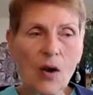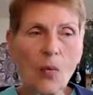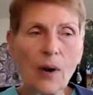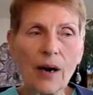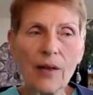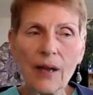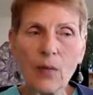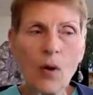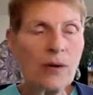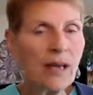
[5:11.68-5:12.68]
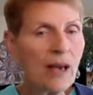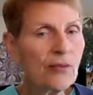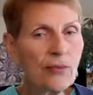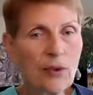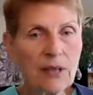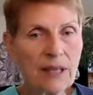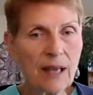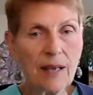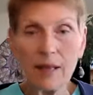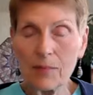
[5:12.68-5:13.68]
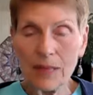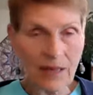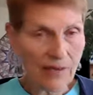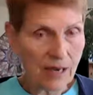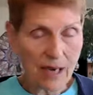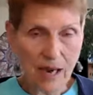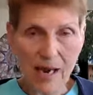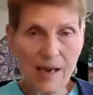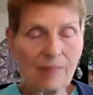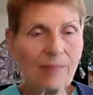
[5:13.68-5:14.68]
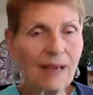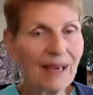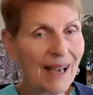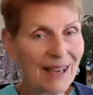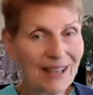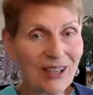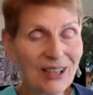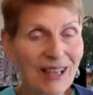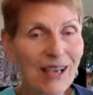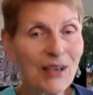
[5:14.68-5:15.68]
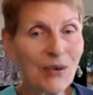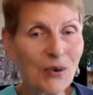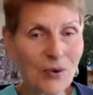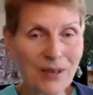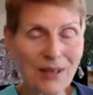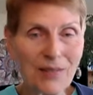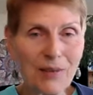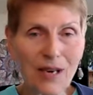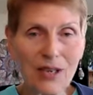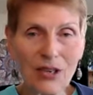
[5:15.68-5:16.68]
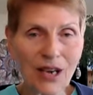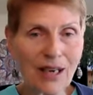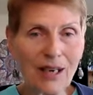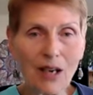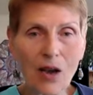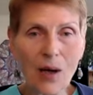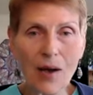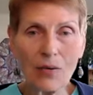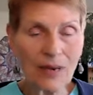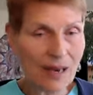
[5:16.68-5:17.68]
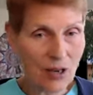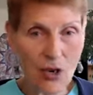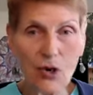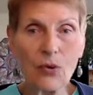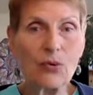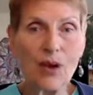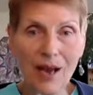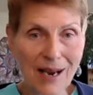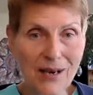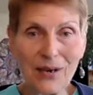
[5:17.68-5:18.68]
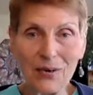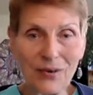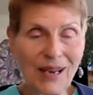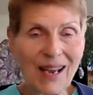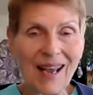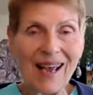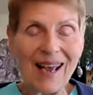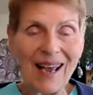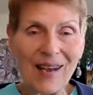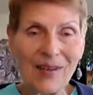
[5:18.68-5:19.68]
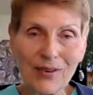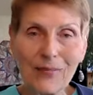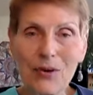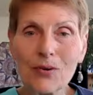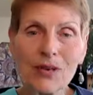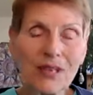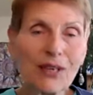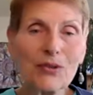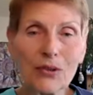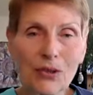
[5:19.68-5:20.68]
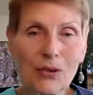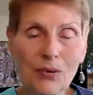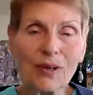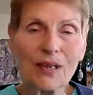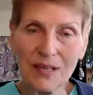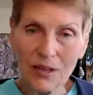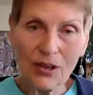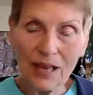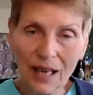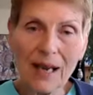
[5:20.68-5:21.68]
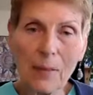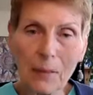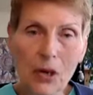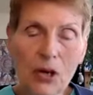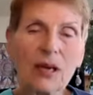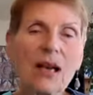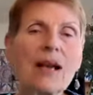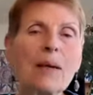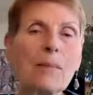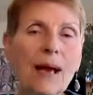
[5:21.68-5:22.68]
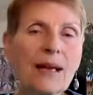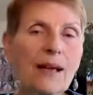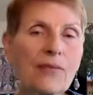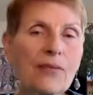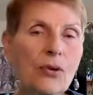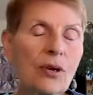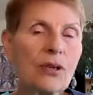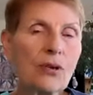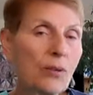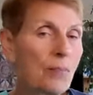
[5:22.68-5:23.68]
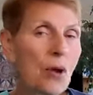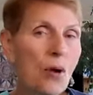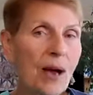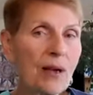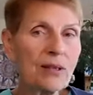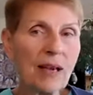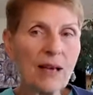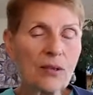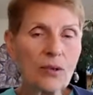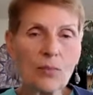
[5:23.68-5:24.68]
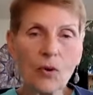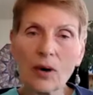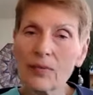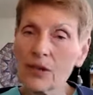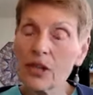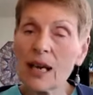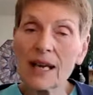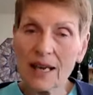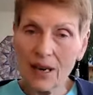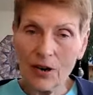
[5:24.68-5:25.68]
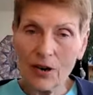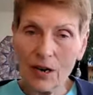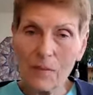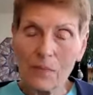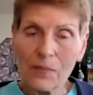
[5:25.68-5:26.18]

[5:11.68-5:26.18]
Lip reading: where they won't get full sun in the middle of the day. Again, it's just like you going to the beach. You're not going to go out at noon, high noon, from noon until 2, because you're going to get burned. But if you could go outside to more of a shady area,